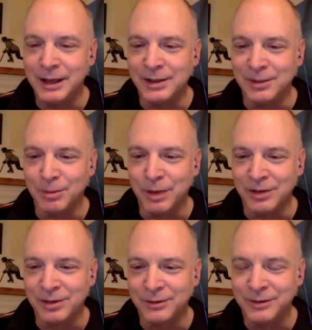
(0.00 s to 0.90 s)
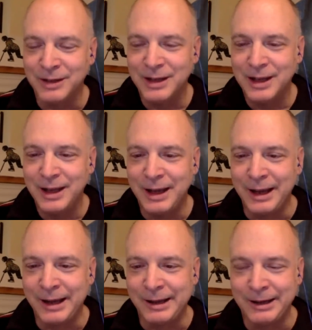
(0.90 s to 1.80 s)
is impressive
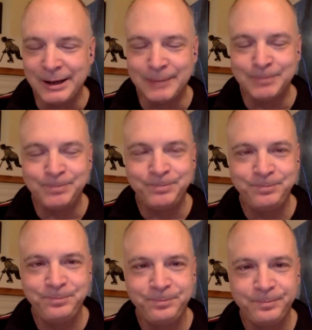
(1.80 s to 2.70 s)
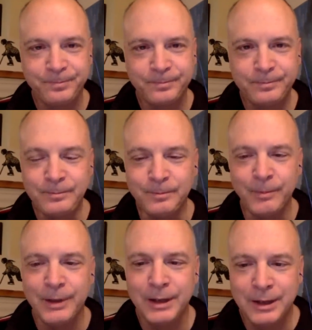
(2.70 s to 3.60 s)
and um,
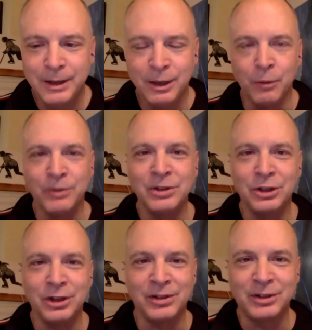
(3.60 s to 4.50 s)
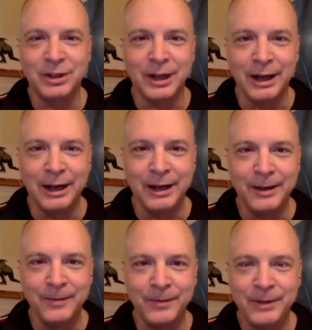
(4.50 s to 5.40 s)
you know it wasn't just
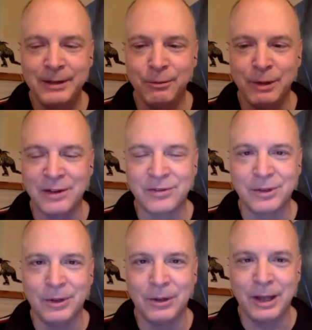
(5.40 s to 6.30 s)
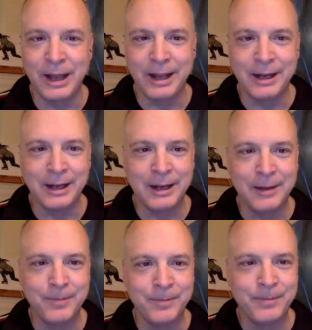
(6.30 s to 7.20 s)
uh, Russell and
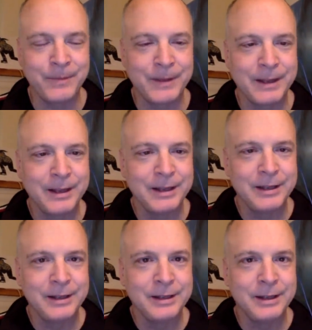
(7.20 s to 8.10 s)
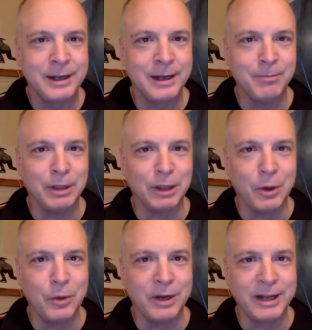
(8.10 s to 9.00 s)
um, uh,
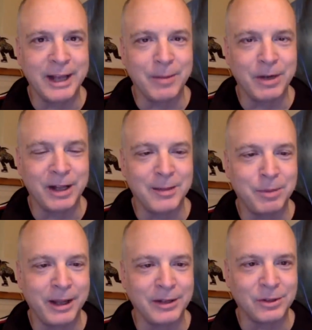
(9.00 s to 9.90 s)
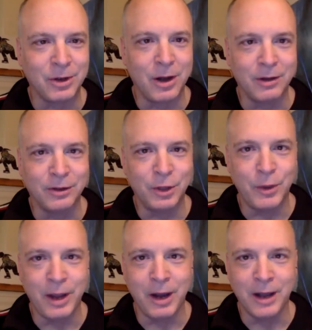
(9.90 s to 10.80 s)
Malone and Gambardella playing strong
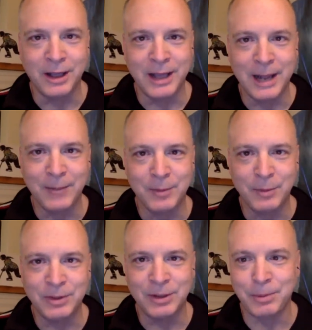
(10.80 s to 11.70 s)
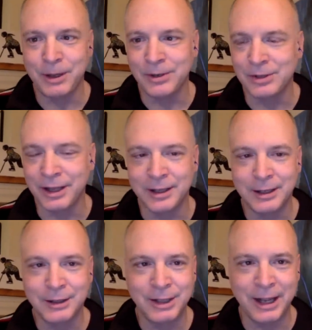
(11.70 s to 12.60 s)
two-way hockey games, but we saw players like
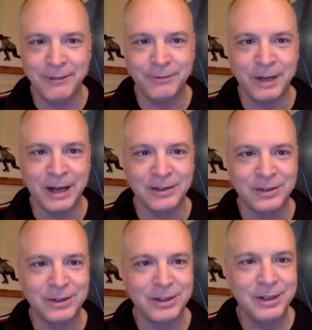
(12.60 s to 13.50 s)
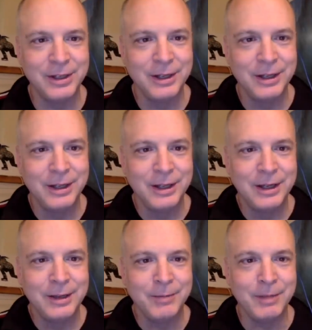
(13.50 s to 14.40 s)
Dave Gust,
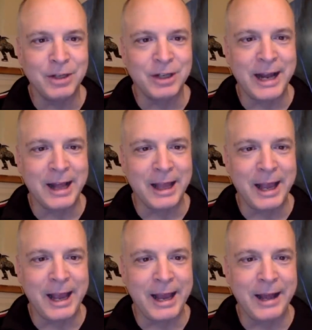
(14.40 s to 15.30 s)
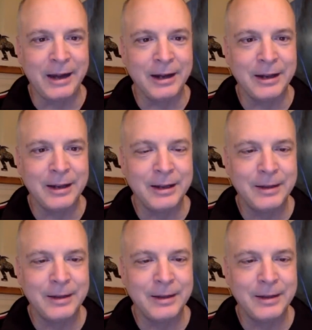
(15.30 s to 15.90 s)
Mitch mm-hmm. Callahan,